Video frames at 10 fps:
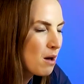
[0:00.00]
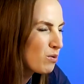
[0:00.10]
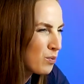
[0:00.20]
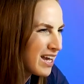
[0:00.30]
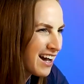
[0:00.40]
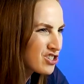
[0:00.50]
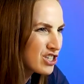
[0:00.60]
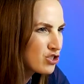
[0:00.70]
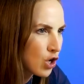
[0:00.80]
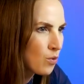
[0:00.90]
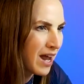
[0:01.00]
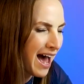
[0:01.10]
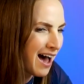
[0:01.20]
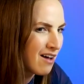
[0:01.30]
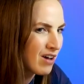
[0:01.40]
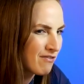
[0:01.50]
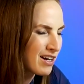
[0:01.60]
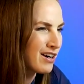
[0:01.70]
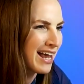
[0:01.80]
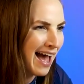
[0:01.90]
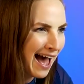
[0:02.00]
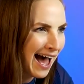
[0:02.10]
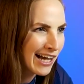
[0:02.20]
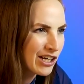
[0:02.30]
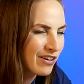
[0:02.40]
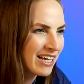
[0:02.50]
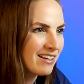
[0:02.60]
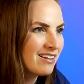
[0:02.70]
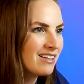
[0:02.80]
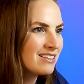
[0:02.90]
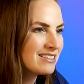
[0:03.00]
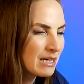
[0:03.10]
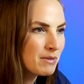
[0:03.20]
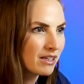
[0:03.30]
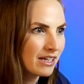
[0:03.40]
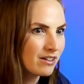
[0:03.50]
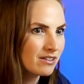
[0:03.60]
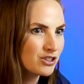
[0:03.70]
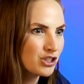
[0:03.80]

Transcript: but we actually don't have a very accurate simulator